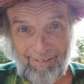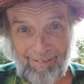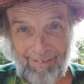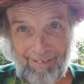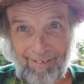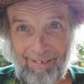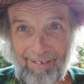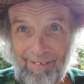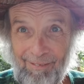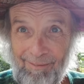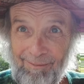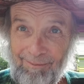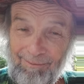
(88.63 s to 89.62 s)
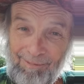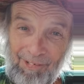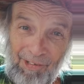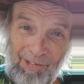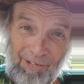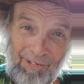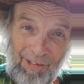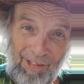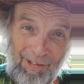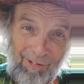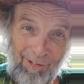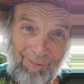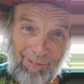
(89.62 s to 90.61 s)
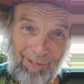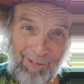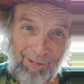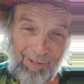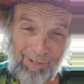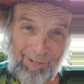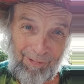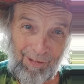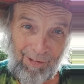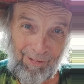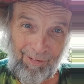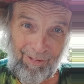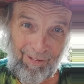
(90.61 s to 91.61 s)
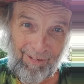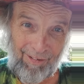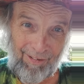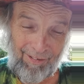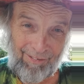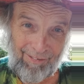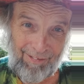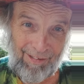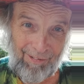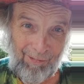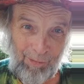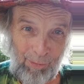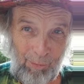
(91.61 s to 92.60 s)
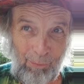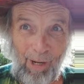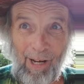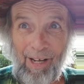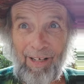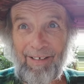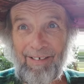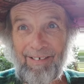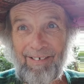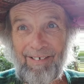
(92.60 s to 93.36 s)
the state overlords need a new way,